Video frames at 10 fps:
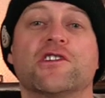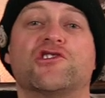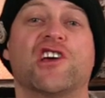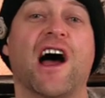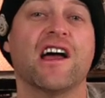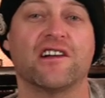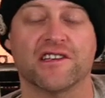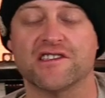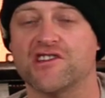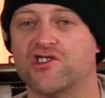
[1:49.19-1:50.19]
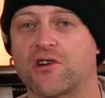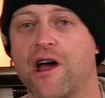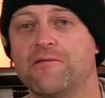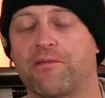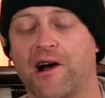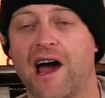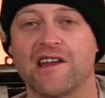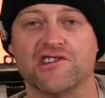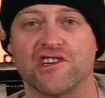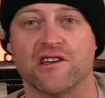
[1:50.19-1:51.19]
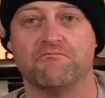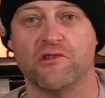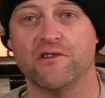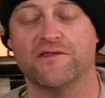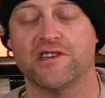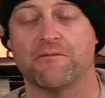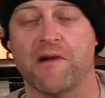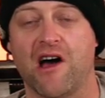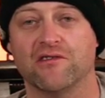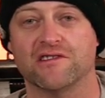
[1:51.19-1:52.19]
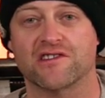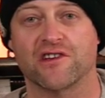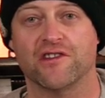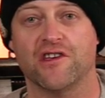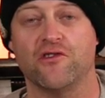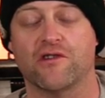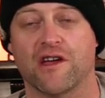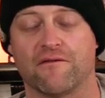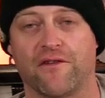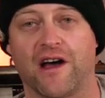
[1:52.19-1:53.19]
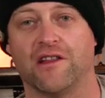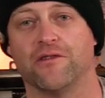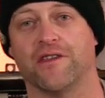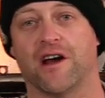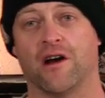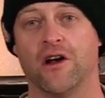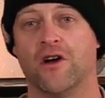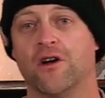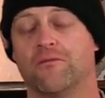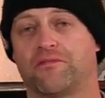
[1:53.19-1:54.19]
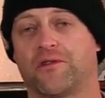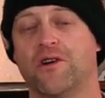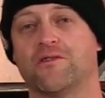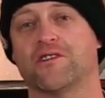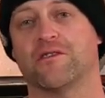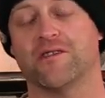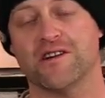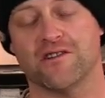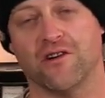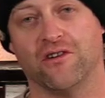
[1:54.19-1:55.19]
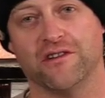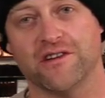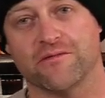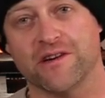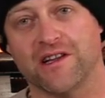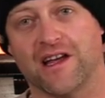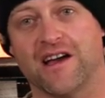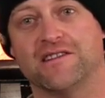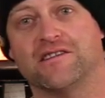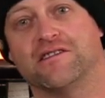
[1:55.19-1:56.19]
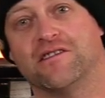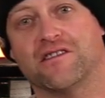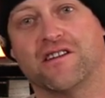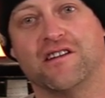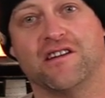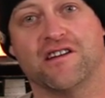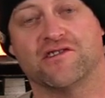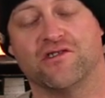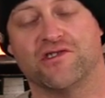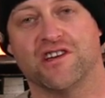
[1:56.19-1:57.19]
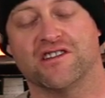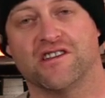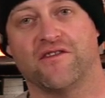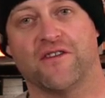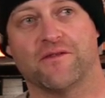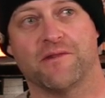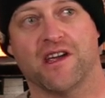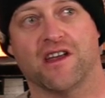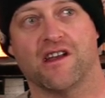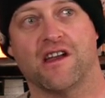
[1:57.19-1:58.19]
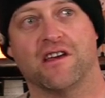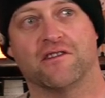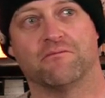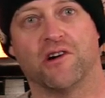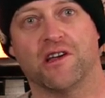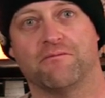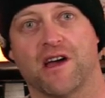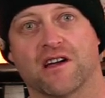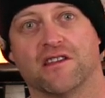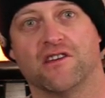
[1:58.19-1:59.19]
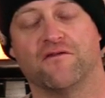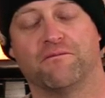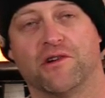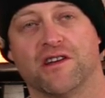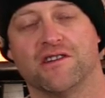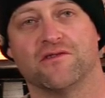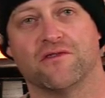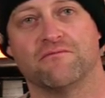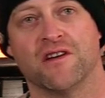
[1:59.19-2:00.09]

your child is a shred prodigy, move to the mountain so that you can follow their pro career, only to realize your kid has no chance of ever making any of the money back that you've put into him